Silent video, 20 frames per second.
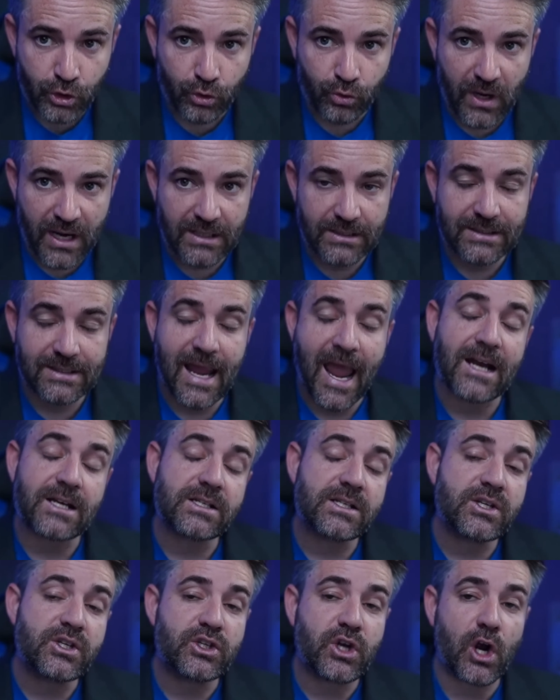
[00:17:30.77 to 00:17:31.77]
rate to
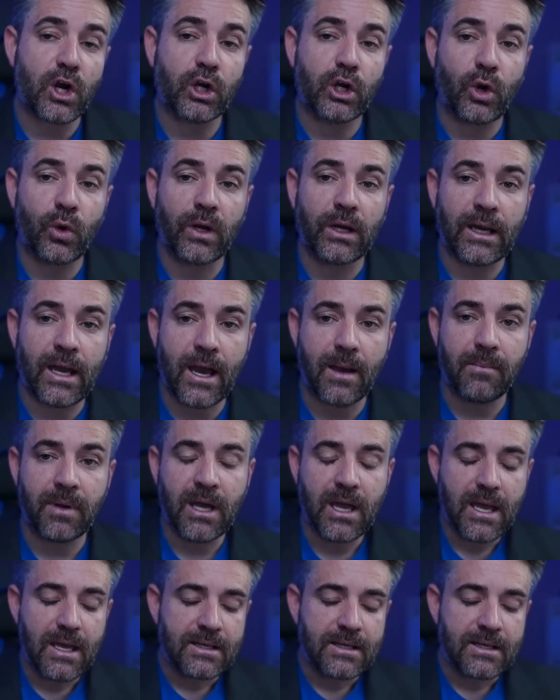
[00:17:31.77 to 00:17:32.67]
actually start going up.